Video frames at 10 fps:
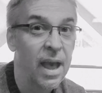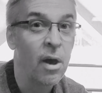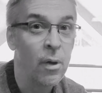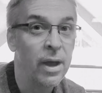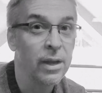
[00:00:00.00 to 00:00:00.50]

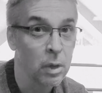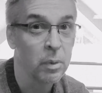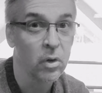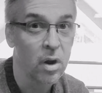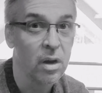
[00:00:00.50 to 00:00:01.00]
how I
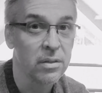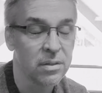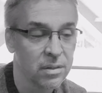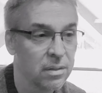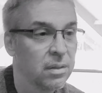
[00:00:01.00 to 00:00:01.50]
come
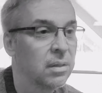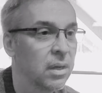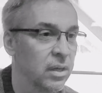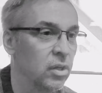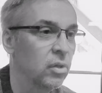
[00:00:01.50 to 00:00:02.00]
across.
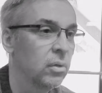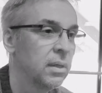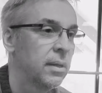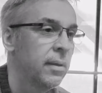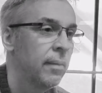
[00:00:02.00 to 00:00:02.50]
I do.
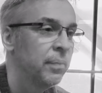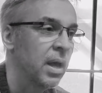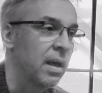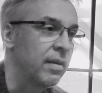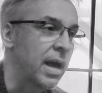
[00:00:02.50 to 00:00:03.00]

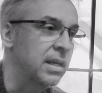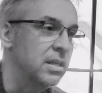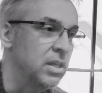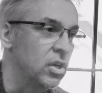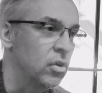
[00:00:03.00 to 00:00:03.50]
I've had to
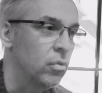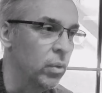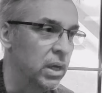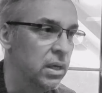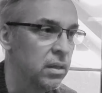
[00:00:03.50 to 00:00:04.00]
deal
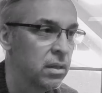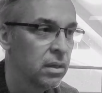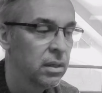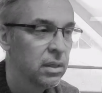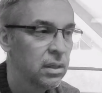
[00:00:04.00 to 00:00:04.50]
with
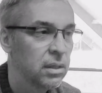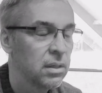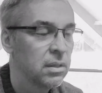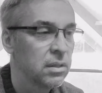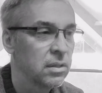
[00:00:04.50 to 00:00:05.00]

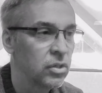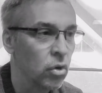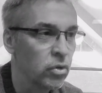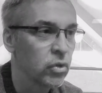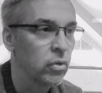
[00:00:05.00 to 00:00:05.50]

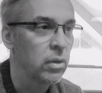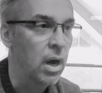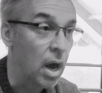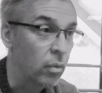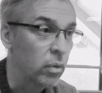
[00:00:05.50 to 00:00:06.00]
social
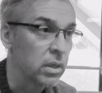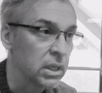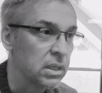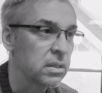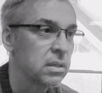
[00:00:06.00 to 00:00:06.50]

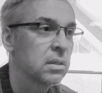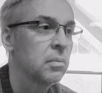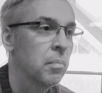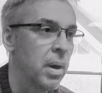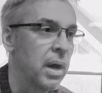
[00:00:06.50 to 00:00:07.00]
awkwardness
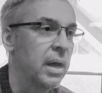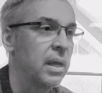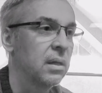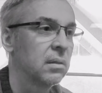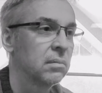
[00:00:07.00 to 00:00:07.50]

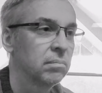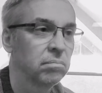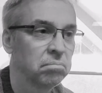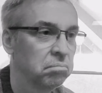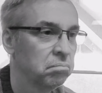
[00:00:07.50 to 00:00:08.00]
my
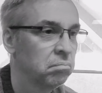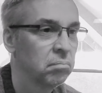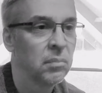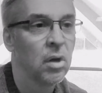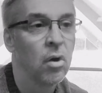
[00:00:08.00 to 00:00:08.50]

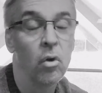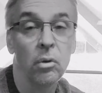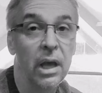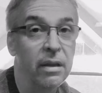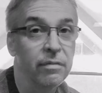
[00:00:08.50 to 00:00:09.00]

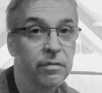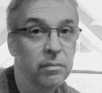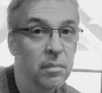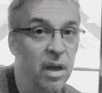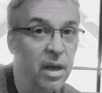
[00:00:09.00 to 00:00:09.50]
whole life.
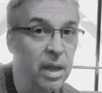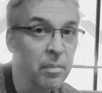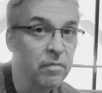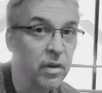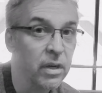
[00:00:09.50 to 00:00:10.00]
I
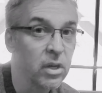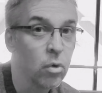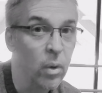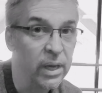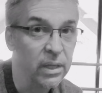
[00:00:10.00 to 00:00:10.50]
am a very
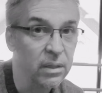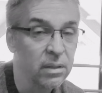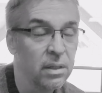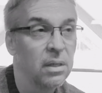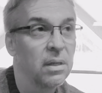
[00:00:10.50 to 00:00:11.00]
quiet
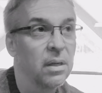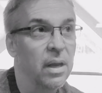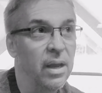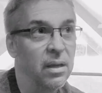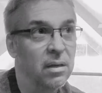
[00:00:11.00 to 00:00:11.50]

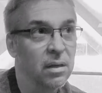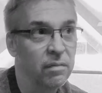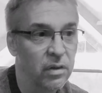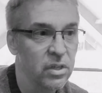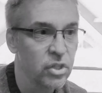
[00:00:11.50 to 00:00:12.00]
and a
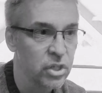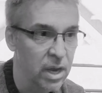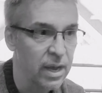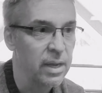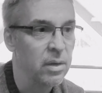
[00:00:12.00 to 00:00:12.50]
very
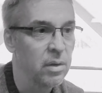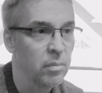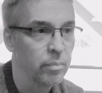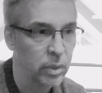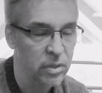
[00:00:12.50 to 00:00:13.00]
shy
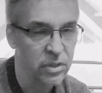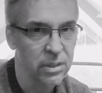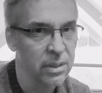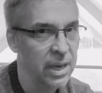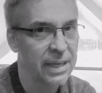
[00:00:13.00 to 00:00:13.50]

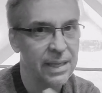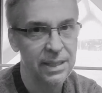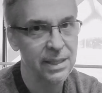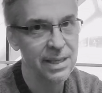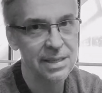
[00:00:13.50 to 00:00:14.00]
person. I
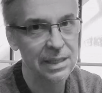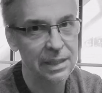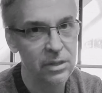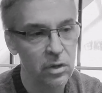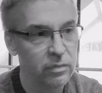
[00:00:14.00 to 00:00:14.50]
get
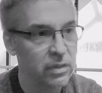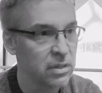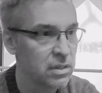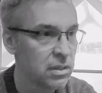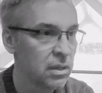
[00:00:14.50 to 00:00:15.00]
easily
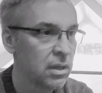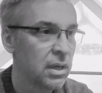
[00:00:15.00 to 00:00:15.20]
nervous